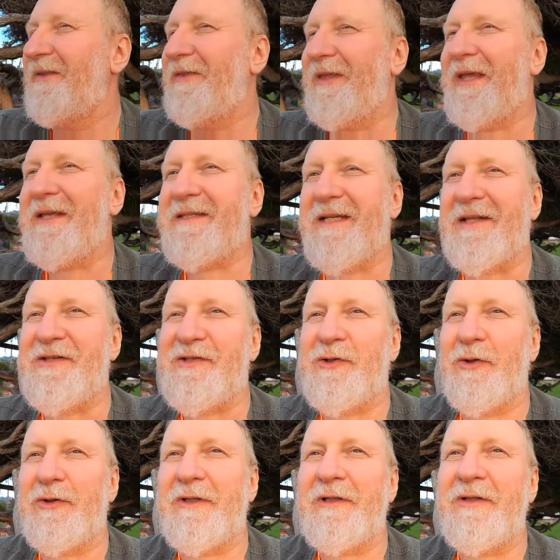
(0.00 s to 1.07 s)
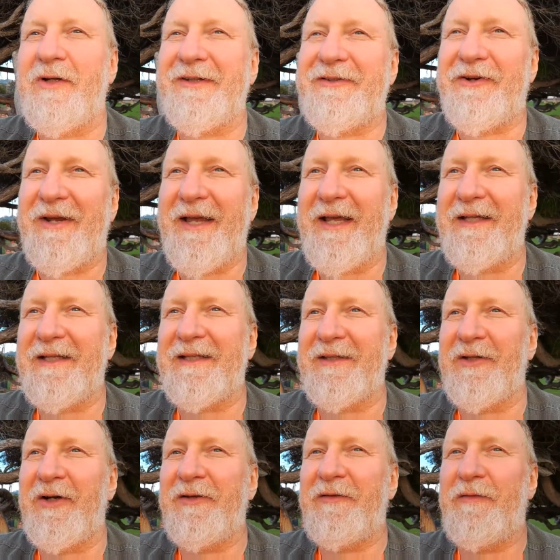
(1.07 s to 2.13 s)
Things uncertain, not created,
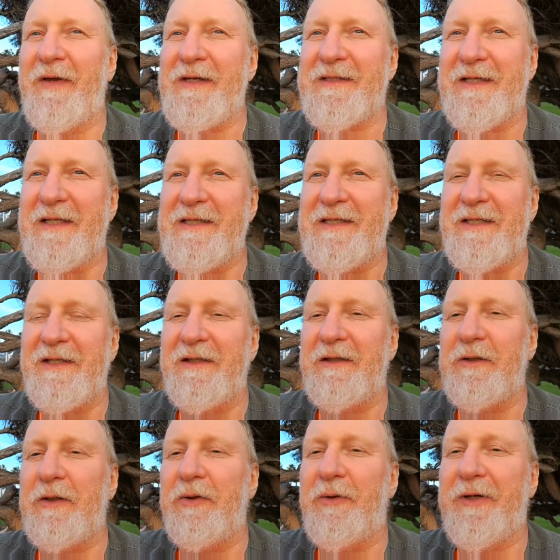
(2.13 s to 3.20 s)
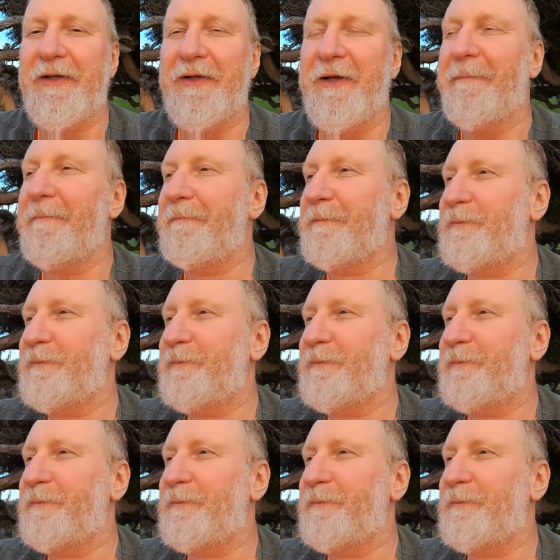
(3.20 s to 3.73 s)
not fixed until you look at them.